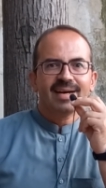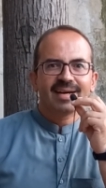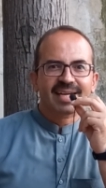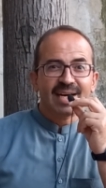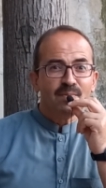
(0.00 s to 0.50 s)

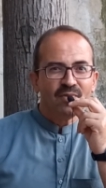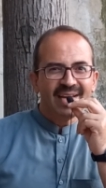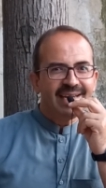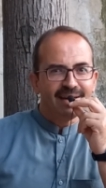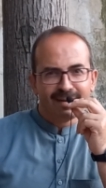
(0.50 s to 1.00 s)
come
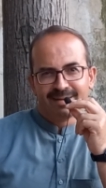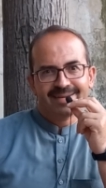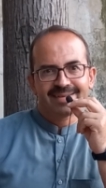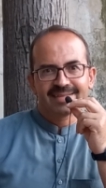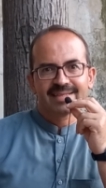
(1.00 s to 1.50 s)
very hard
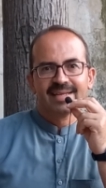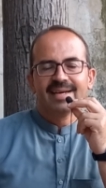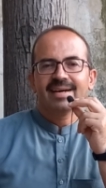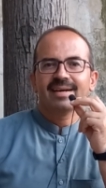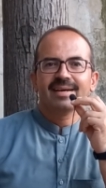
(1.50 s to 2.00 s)
on
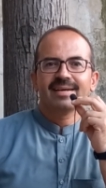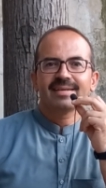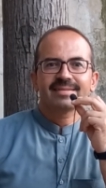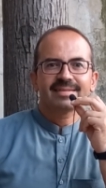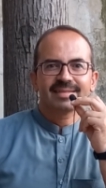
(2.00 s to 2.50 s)

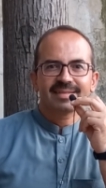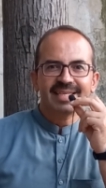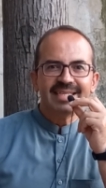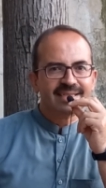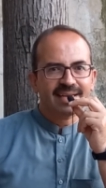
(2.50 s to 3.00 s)

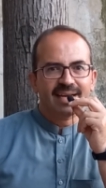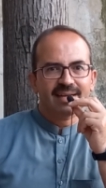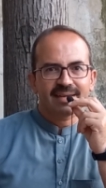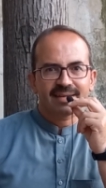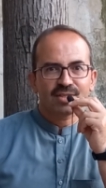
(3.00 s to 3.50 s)
these
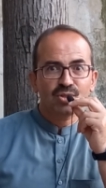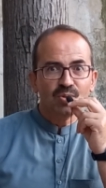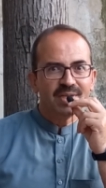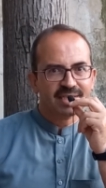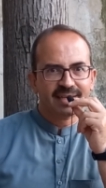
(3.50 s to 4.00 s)

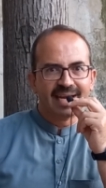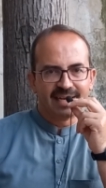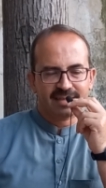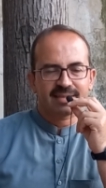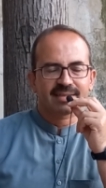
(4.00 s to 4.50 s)
Jewish
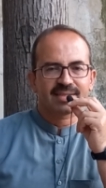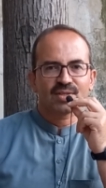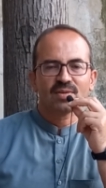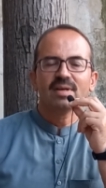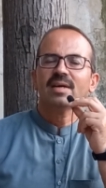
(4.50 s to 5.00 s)
characters. You
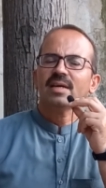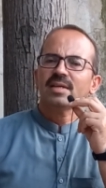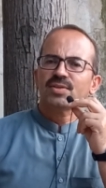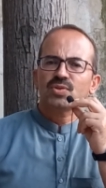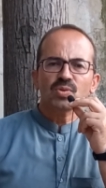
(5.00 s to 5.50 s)
know,
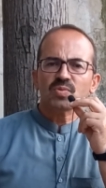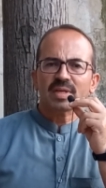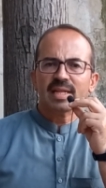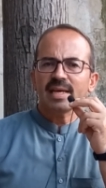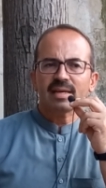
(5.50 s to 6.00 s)
Jews
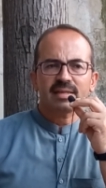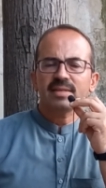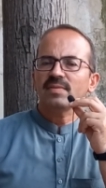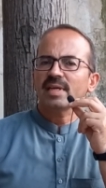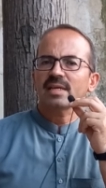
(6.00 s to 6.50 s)
were there
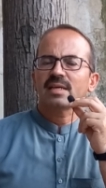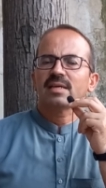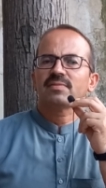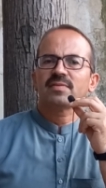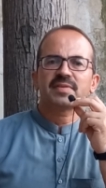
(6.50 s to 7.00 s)
during
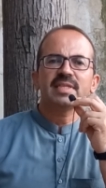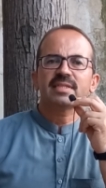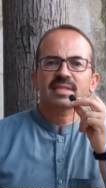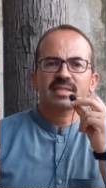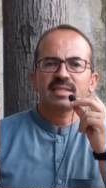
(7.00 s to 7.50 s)
15th,
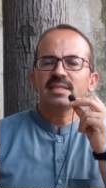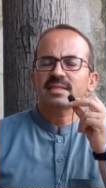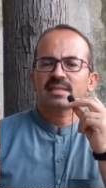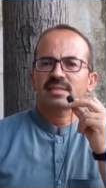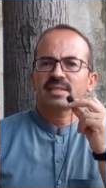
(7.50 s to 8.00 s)
16th
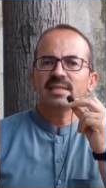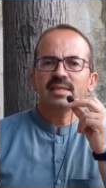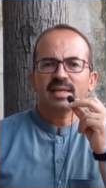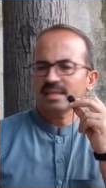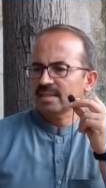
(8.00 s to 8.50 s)

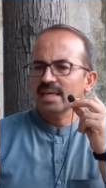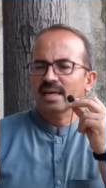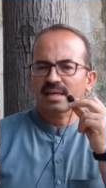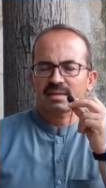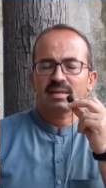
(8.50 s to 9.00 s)
century, as they
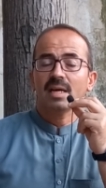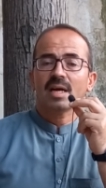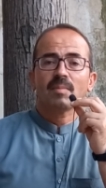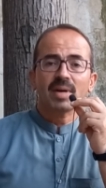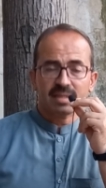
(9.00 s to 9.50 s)
are,
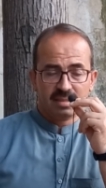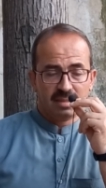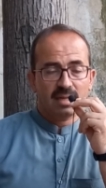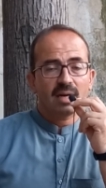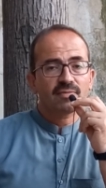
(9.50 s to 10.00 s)
but
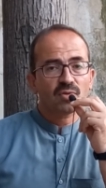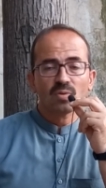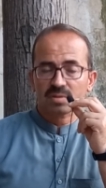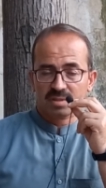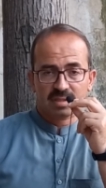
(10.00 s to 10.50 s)
of
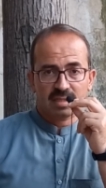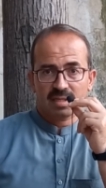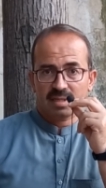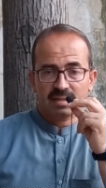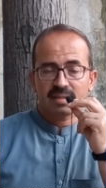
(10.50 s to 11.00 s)
course
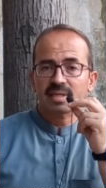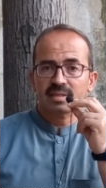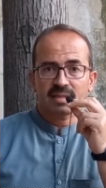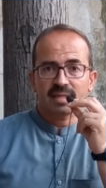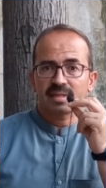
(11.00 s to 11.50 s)
not
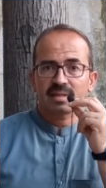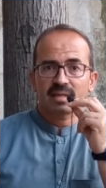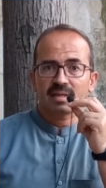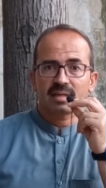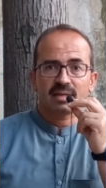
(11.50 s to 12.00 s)
in
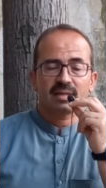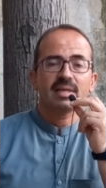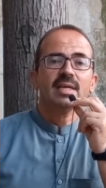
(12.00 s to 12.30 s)
a